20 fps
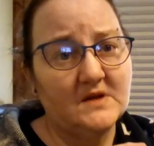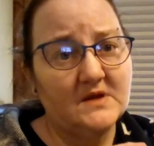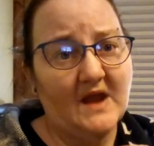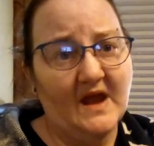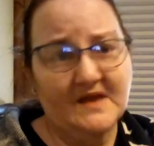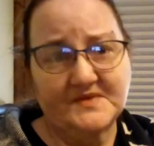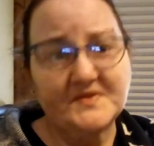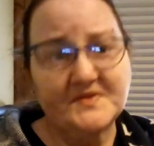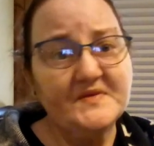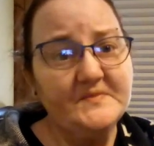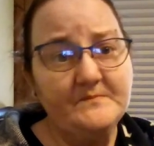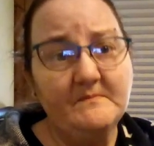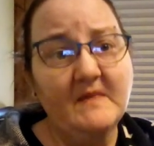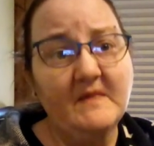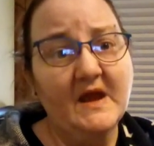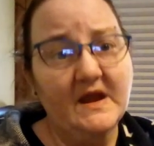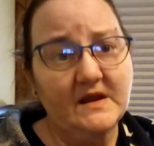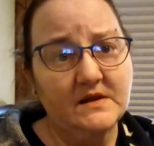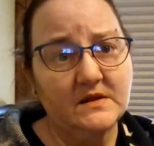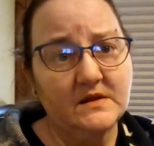as it
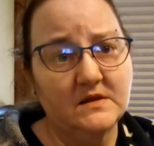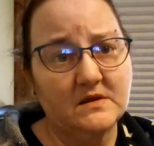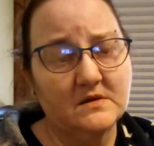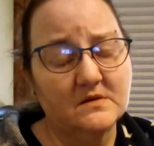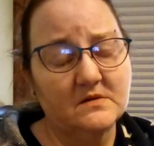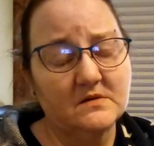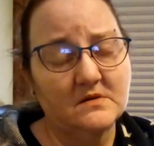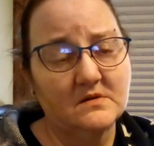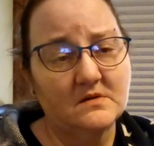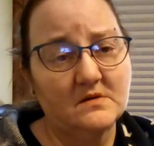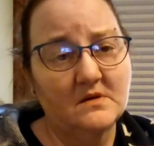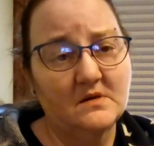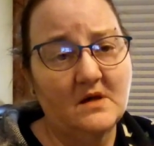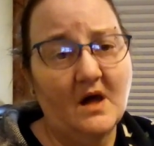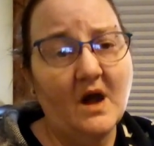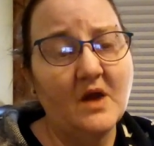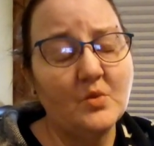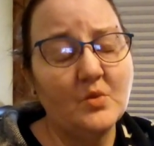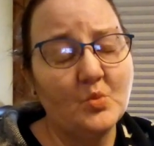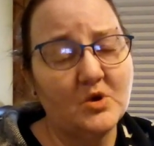may.
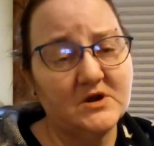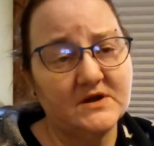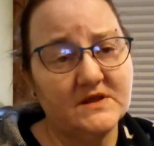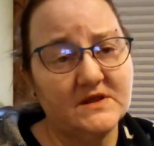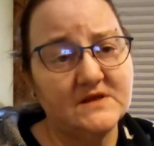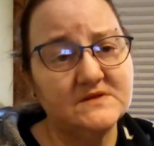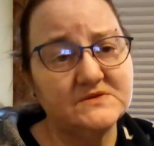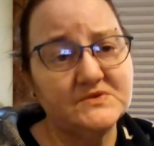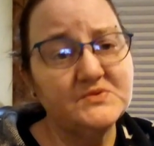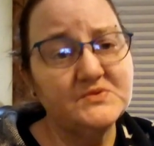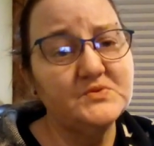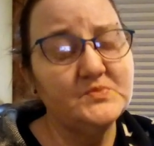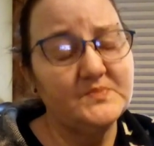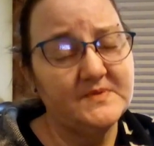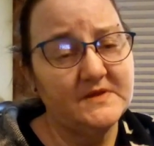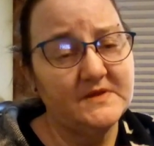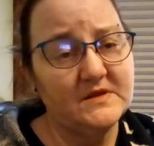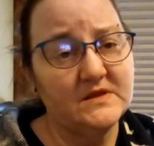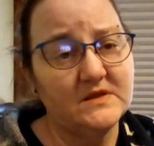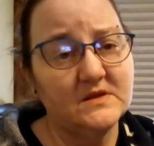I want to
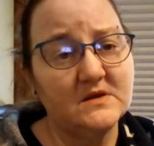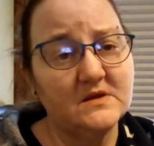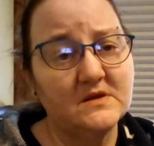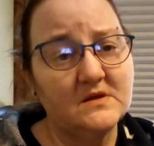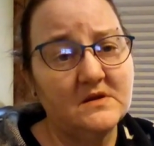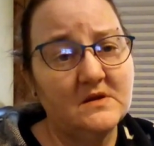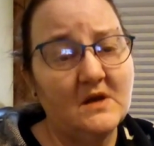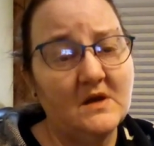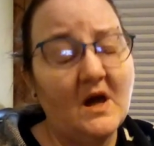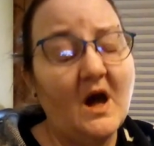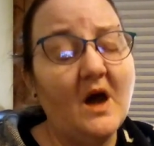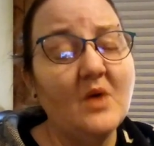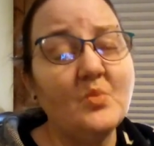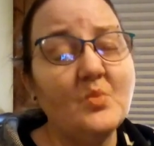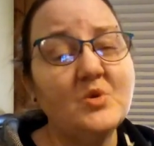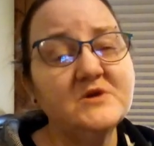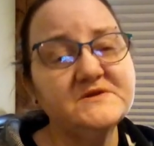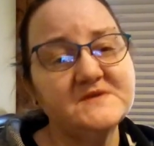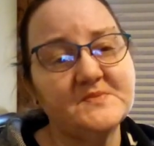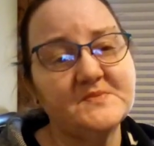be
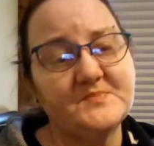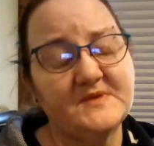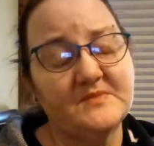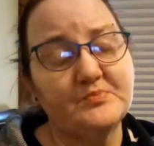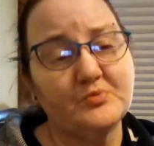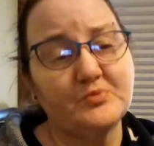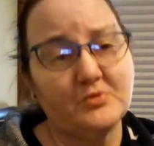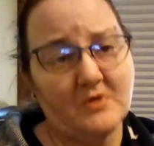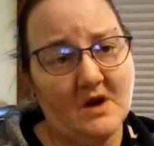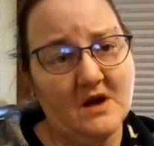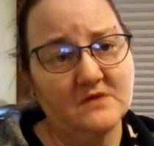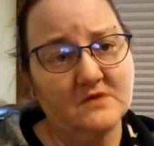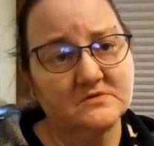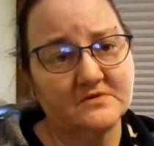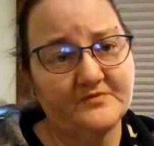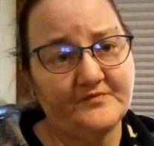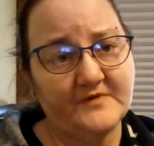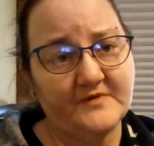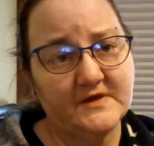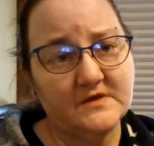proud
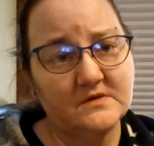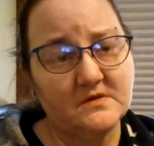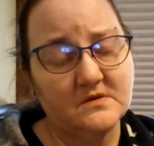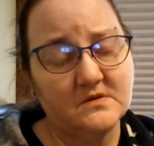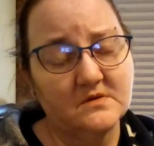of it.